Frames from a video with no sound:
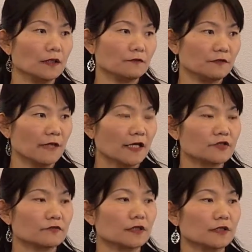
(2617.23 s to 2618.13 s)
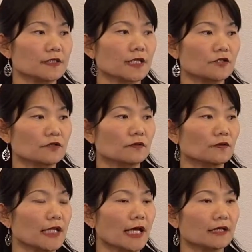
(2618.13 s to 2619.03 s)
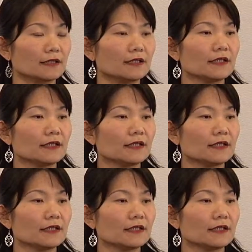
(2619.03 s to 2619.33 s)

reflection and discussion on that,